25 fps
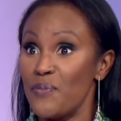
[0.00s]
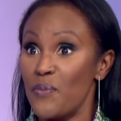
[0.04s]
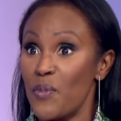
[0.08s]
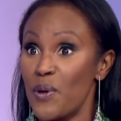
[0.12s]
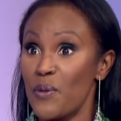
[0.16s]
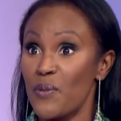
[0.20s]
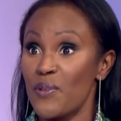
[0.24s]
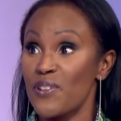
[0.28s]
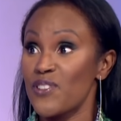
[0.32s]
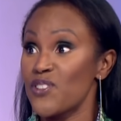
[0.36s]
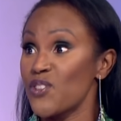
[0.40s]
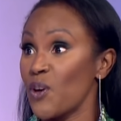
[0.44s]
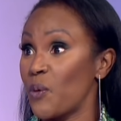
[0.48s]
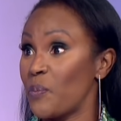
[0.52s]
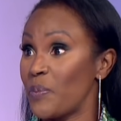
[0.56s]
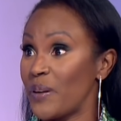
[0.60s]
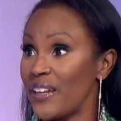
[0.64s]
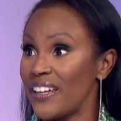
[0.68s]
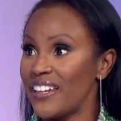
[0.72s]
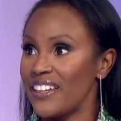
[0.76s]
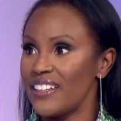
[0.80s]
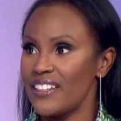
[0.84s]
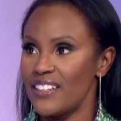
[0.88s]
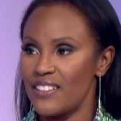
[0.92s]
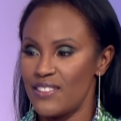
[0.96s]
We were
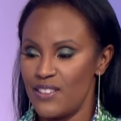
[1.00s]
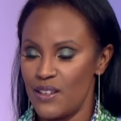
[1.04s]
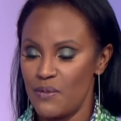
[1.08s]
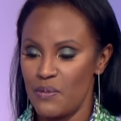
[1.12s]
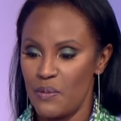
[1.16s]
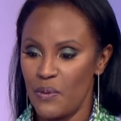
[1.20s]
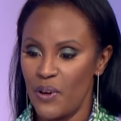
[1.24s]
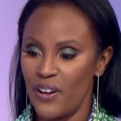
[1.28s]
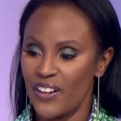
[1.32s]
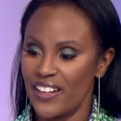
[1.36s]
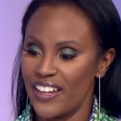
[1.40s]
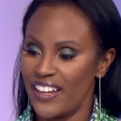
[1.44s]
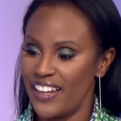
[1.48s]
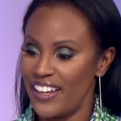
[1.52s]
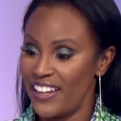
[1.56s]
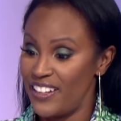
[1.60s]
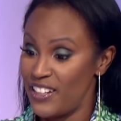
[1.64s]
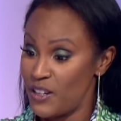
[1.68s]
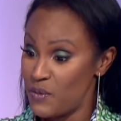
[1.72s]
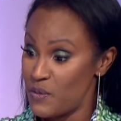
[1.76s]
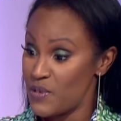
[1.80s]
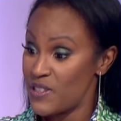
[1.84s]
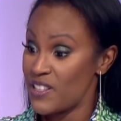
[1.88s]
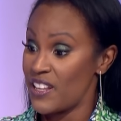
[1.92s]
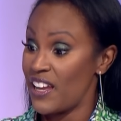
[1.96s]
shopping in a supermarket and it
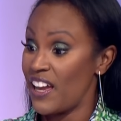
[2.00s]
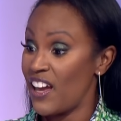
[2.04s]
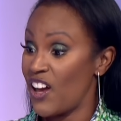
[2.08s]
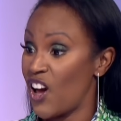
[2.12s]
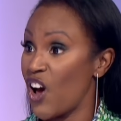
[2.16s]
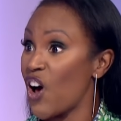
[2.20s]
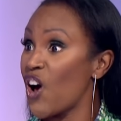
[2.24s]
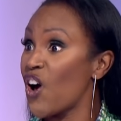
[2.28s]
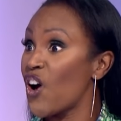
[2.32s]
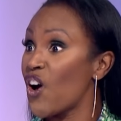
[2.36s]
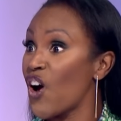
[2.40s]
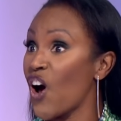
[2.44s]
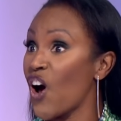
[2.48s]
was at her